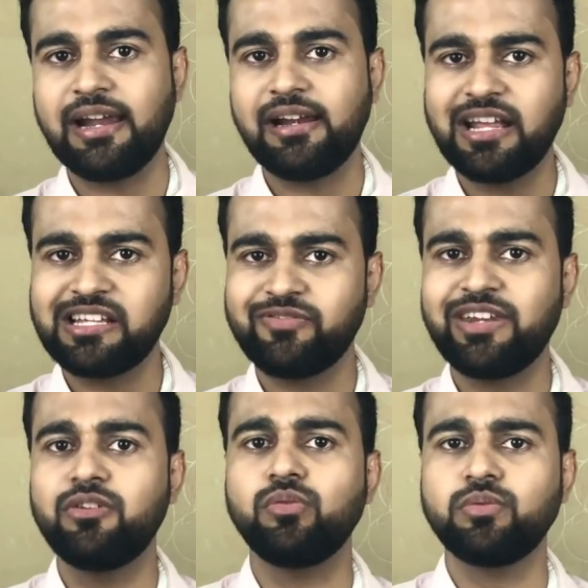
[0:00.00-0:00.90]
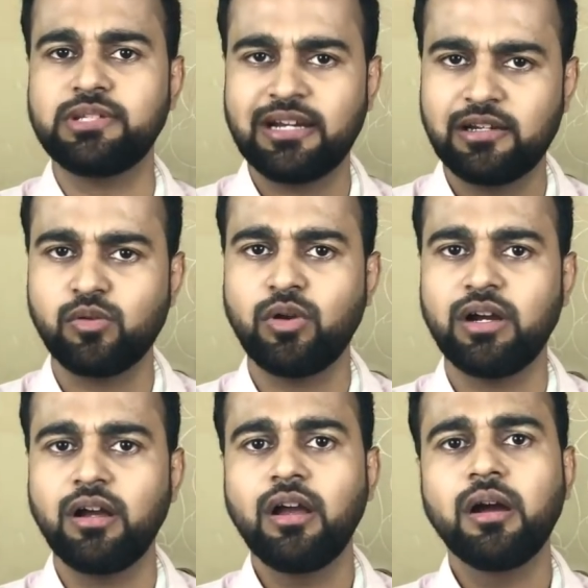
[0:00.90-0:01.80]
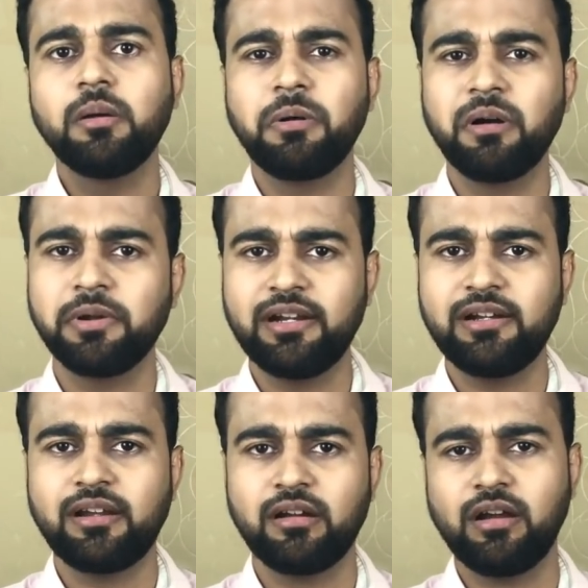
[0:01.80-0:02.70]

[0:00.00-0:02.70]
address when you settle to a permanent